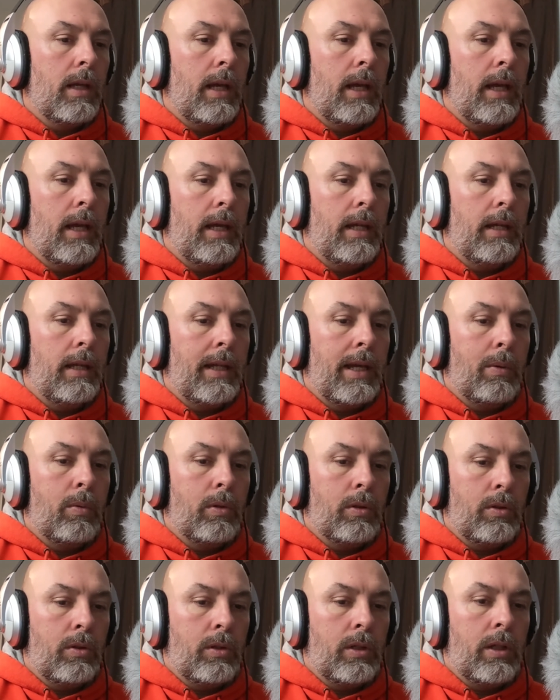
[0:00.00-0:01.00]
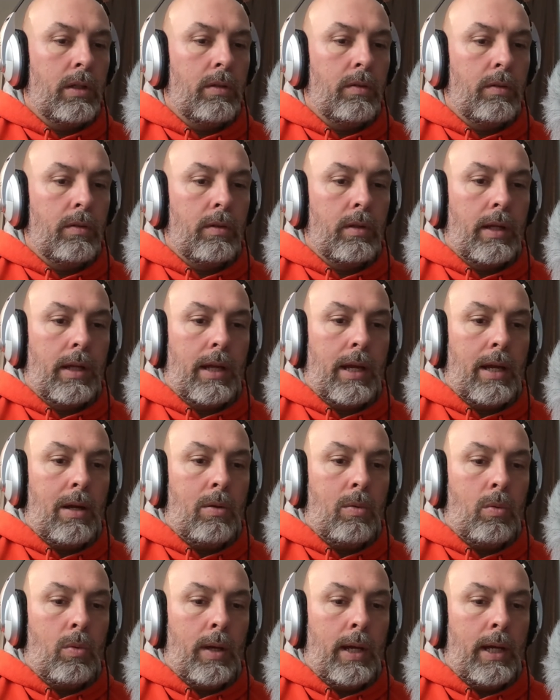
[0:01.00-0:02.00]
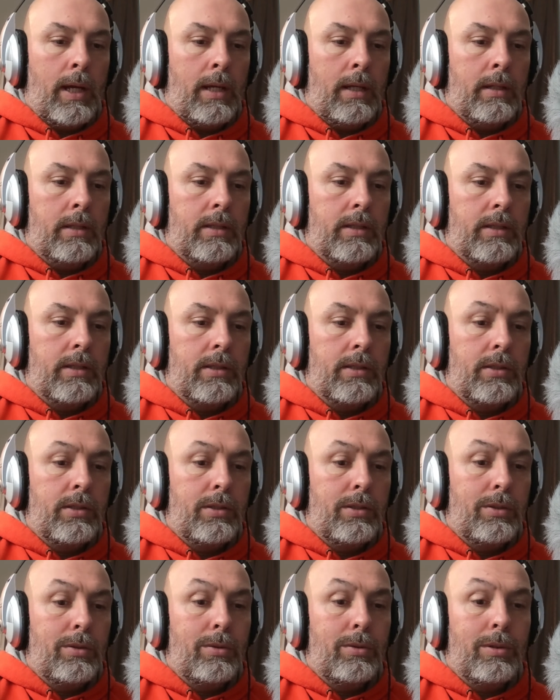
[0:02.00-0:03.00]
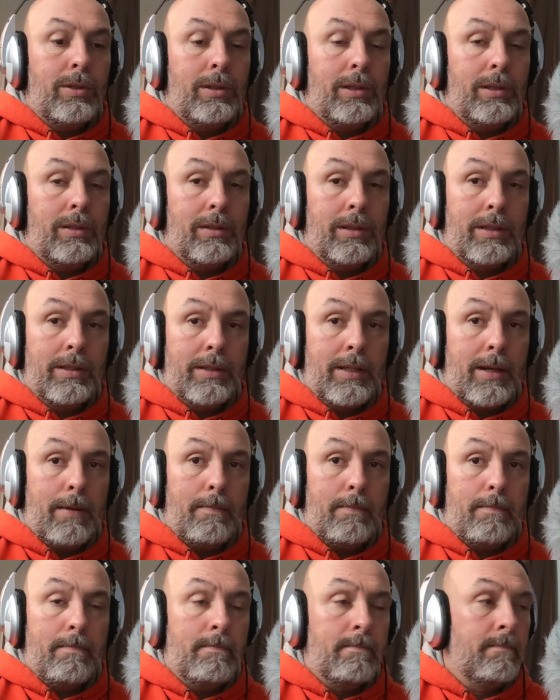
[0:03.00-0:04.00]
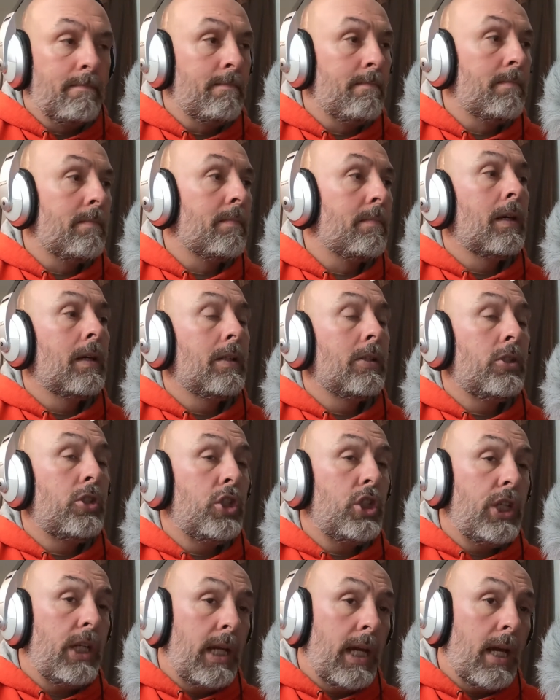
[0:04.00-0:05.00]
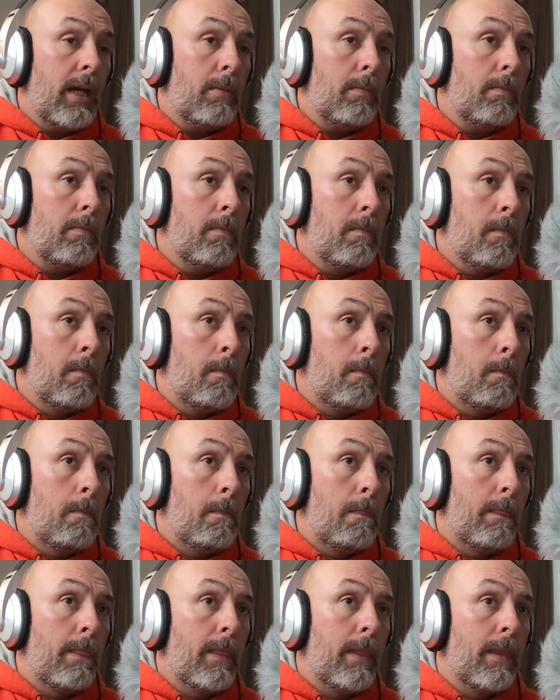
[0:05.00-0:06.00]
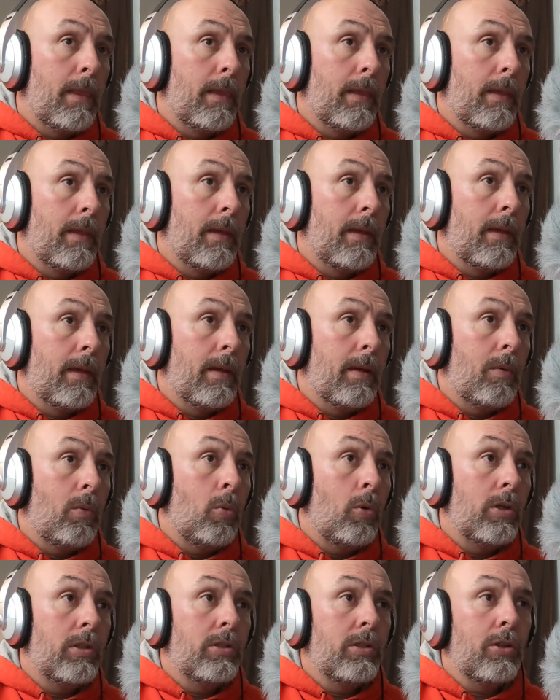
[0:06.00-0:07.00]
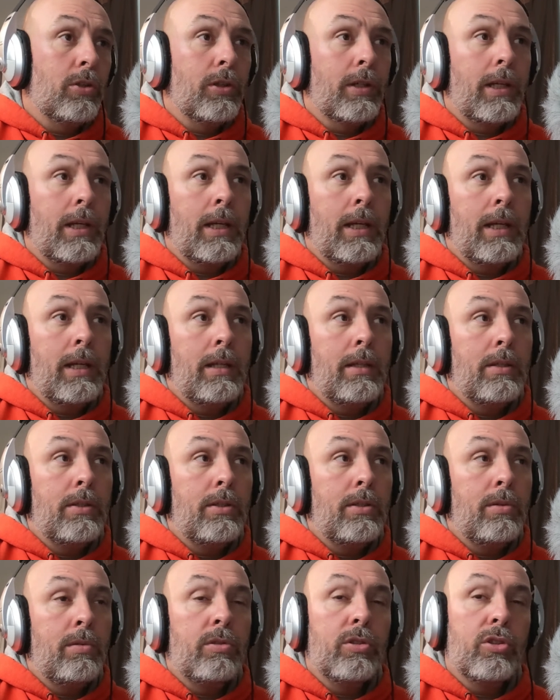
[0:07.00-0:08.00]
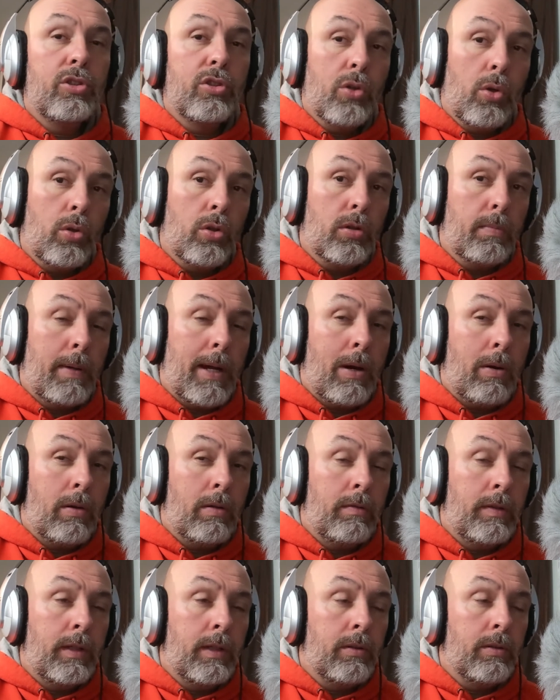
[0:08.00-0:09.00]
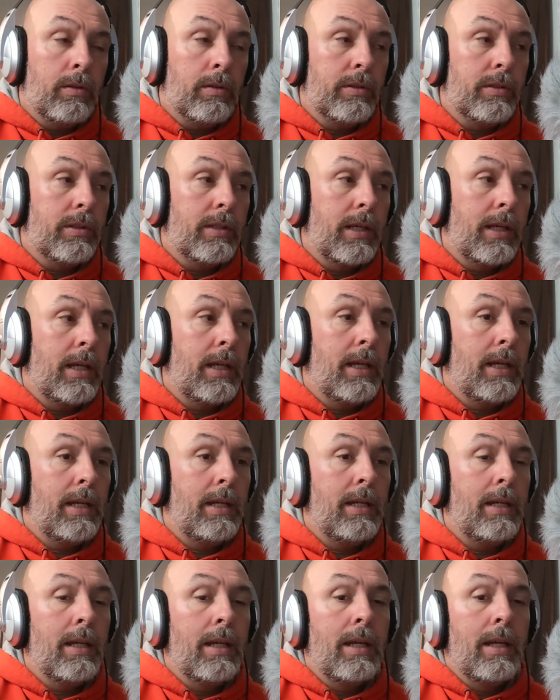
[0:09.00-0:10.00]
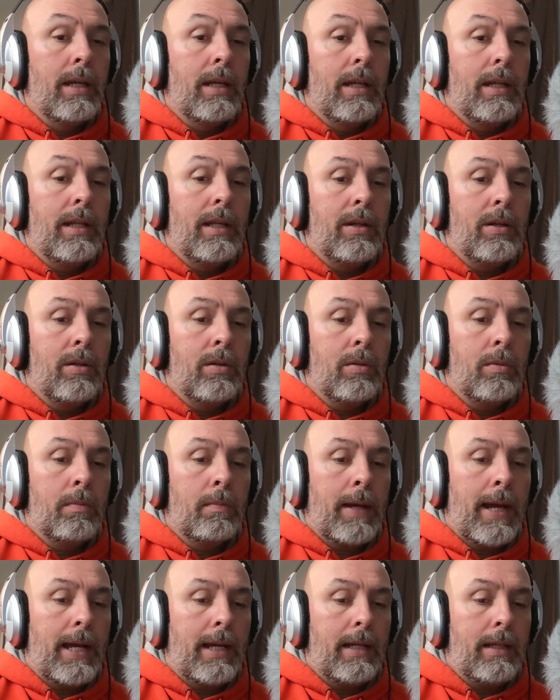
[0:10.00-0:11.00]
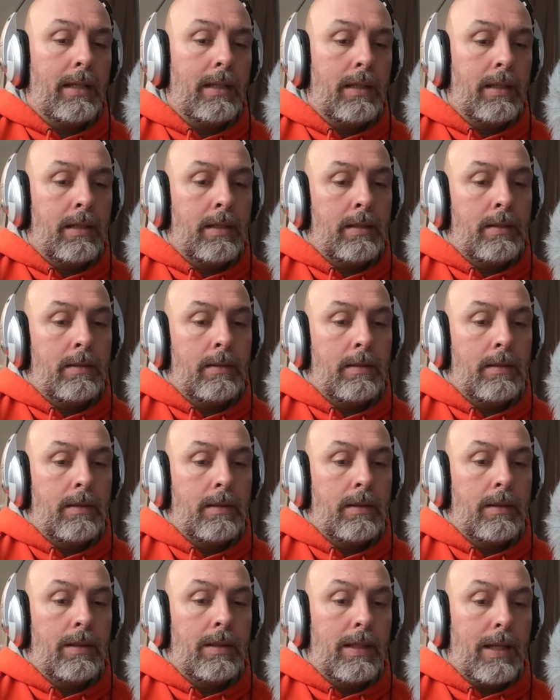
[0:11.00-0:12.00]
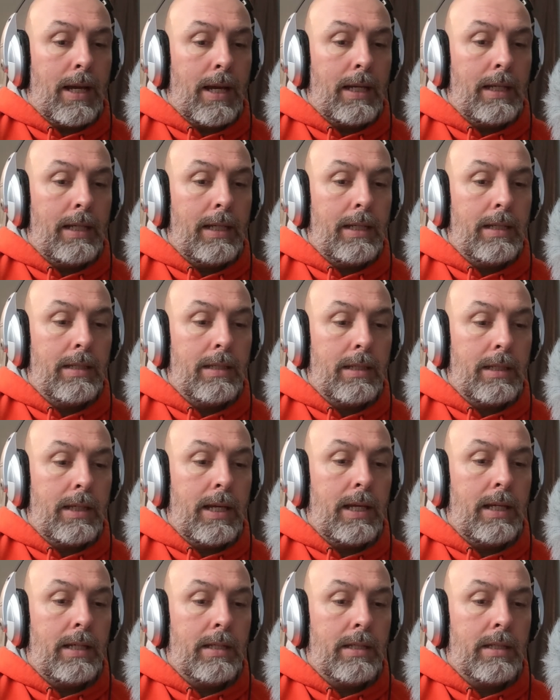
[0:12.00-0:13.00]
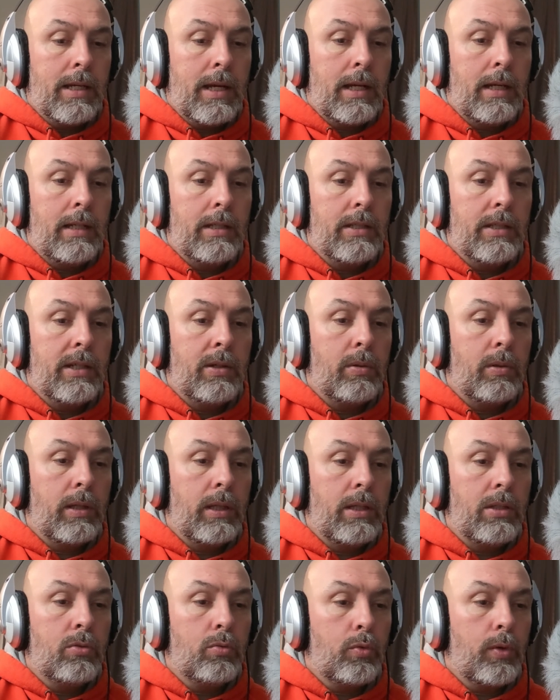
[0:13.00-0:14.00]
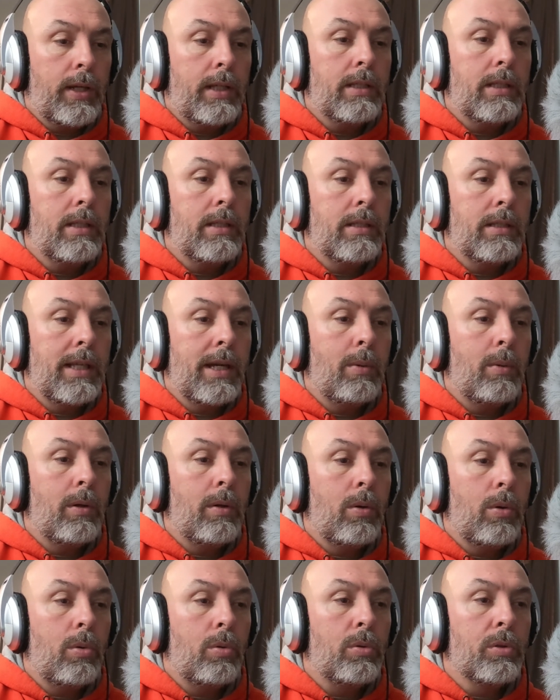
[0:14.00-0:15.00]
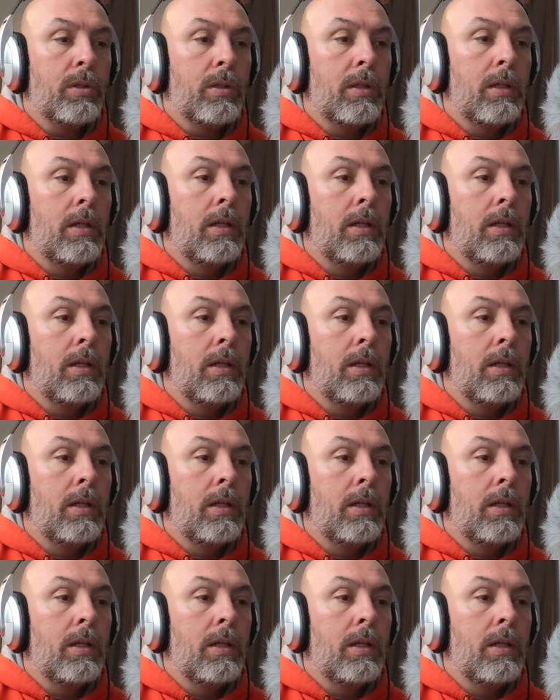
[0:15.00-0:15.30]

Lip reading: And they were looking at ways to clear this up. GM was looking into solar powered vehicles, and they're back in the 90s, in the 80s and 90s, there were these races they would hold,